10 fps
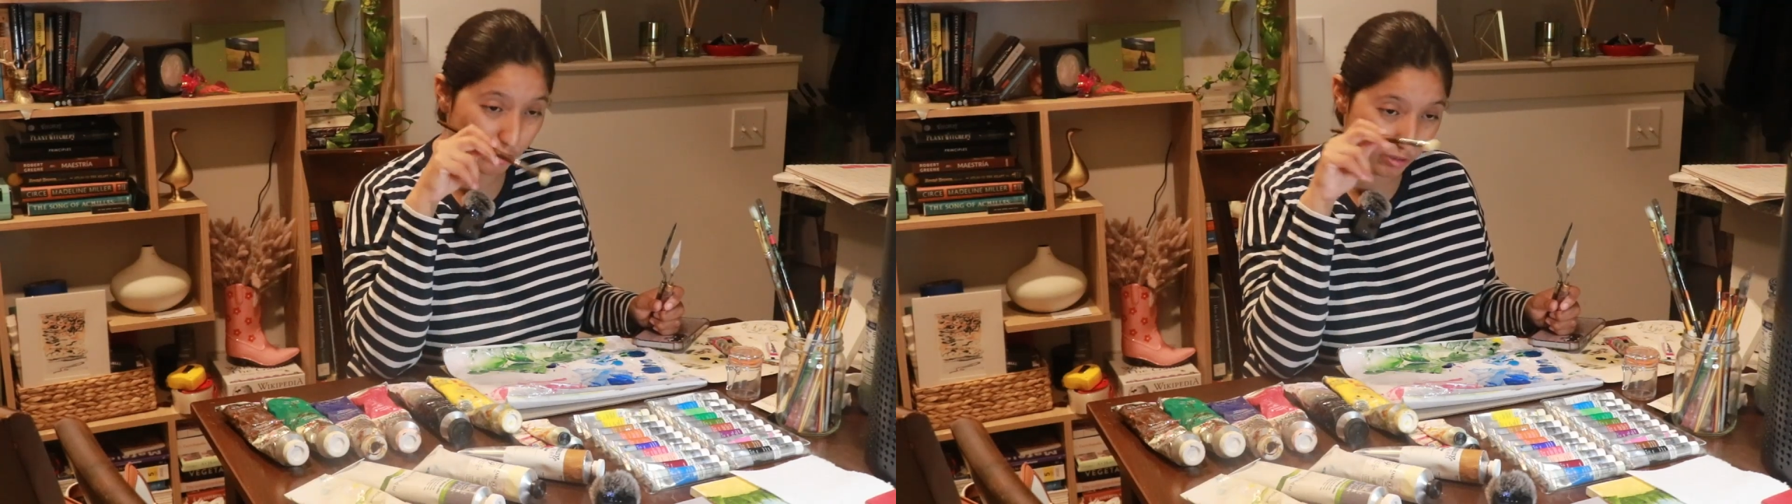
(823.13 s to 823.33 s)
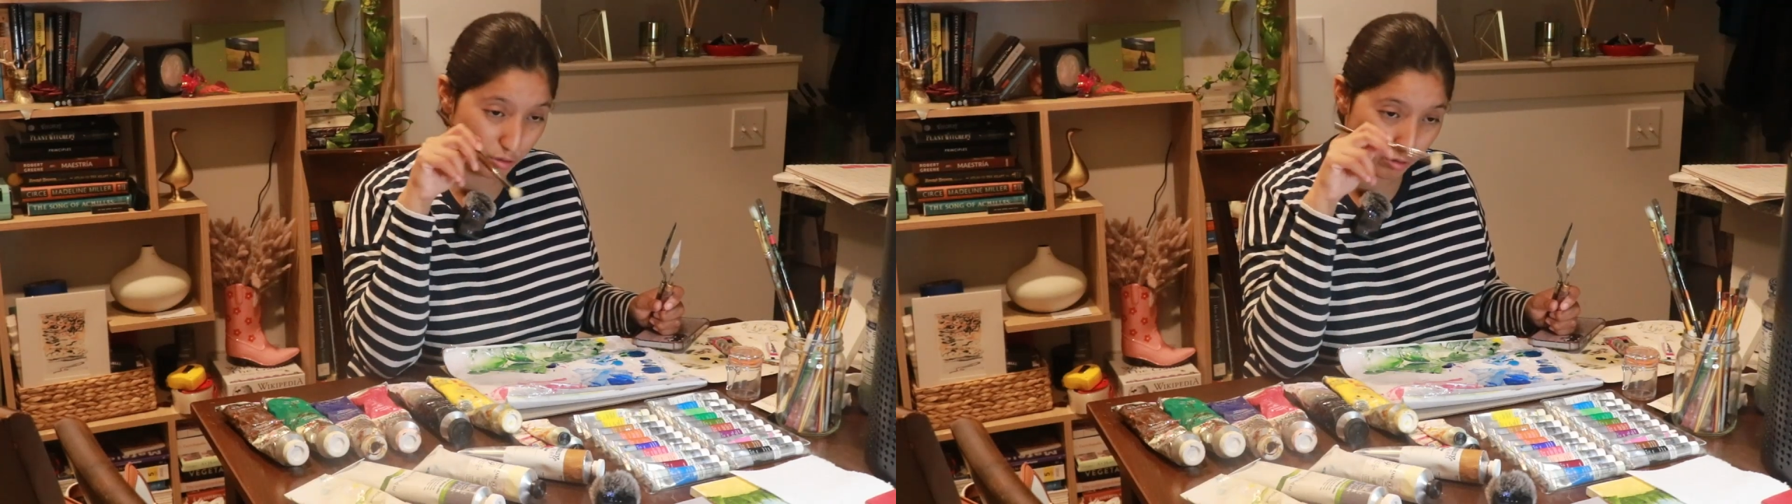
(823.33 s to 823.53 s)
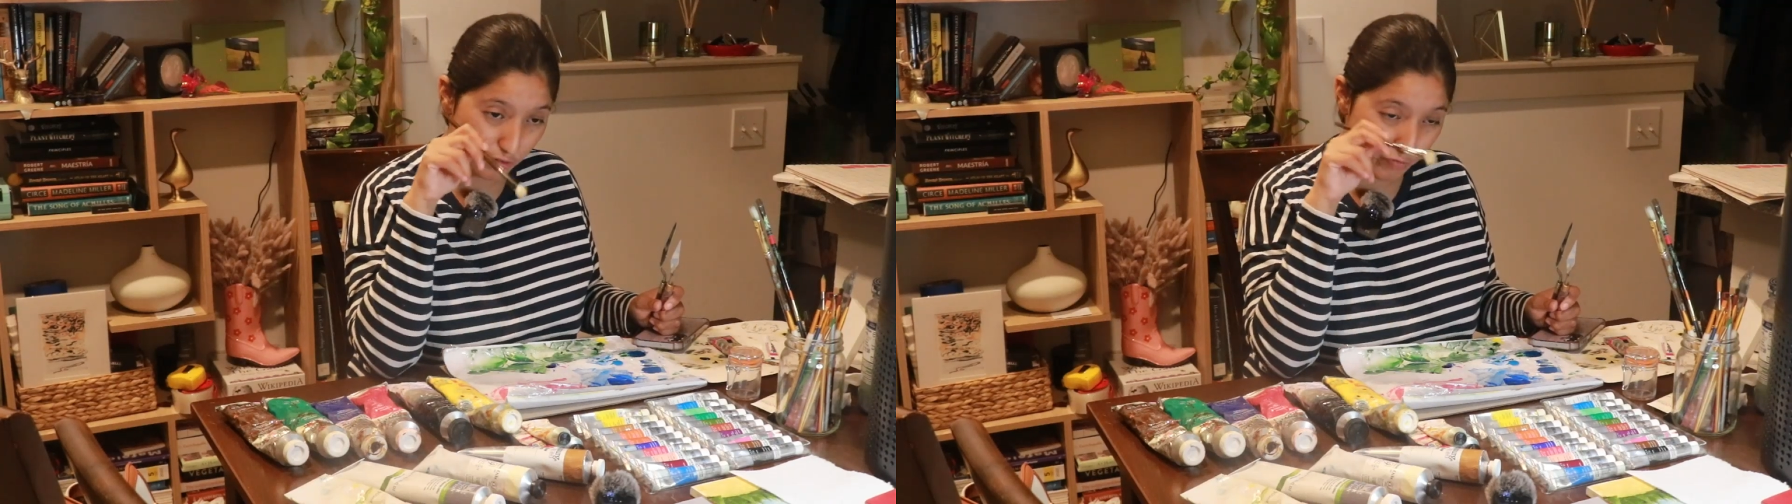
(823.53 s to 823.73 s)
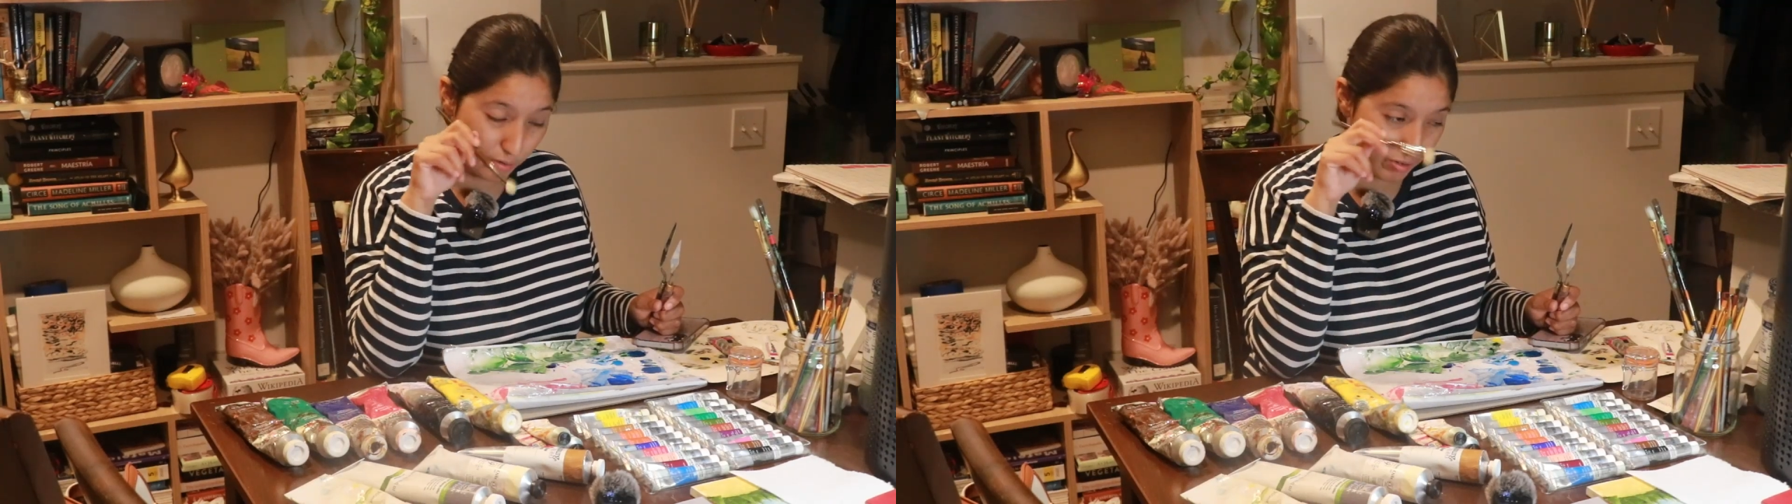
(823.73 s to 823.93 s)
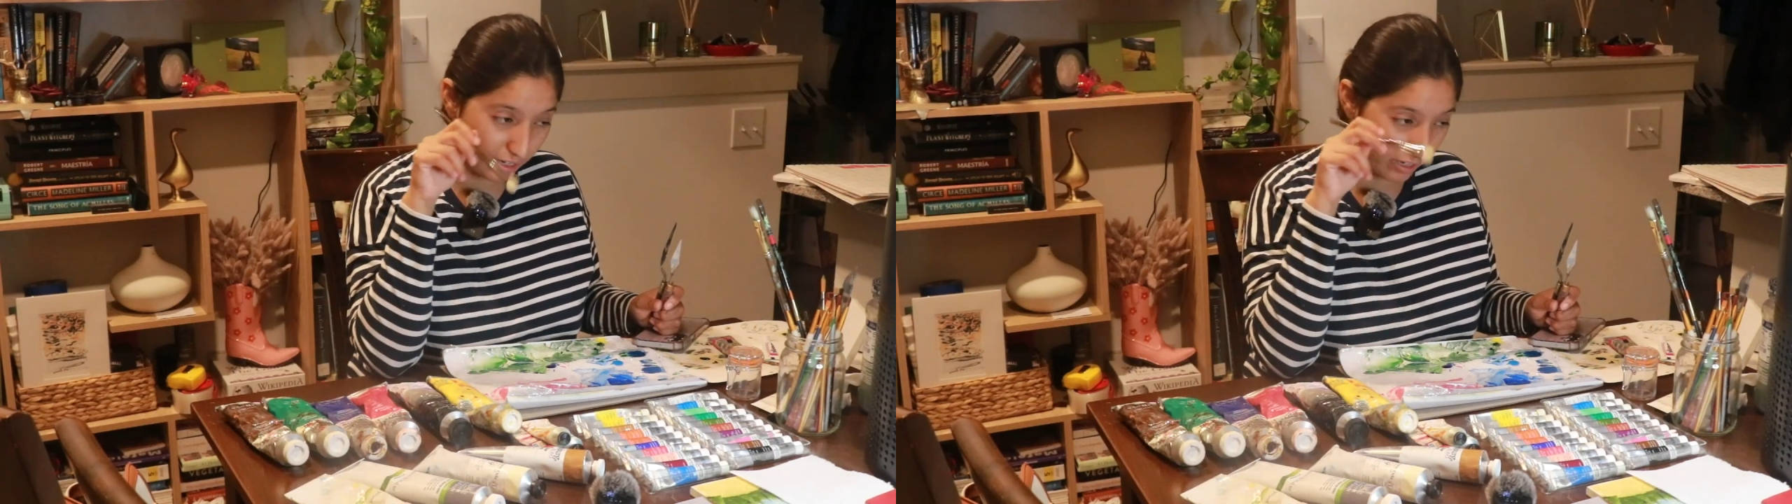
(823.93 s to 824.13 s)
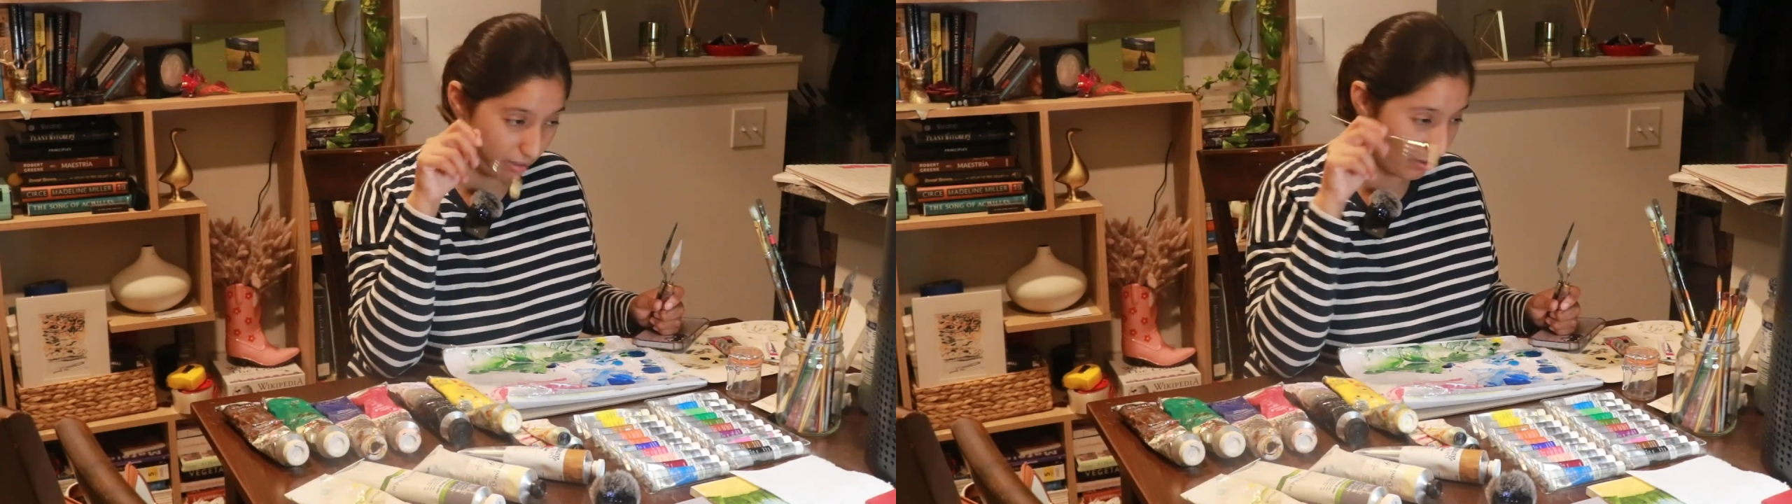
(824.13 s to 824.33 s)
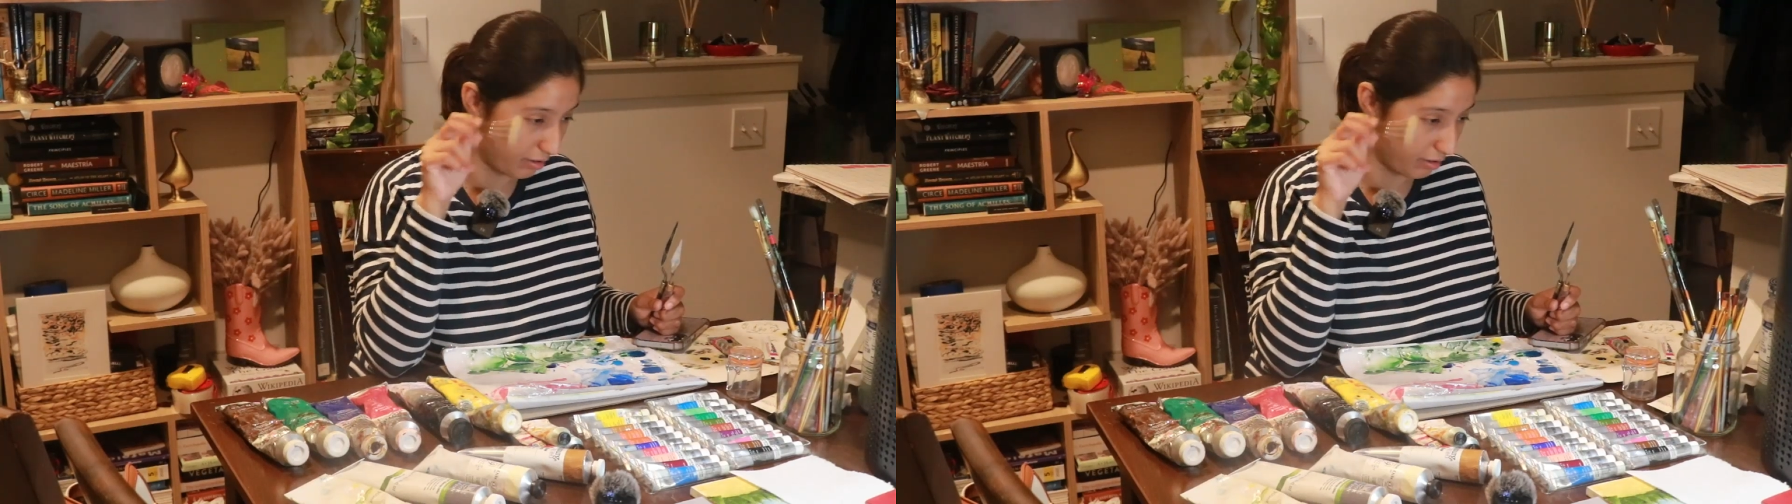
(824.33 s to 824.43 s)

good to diffuminate,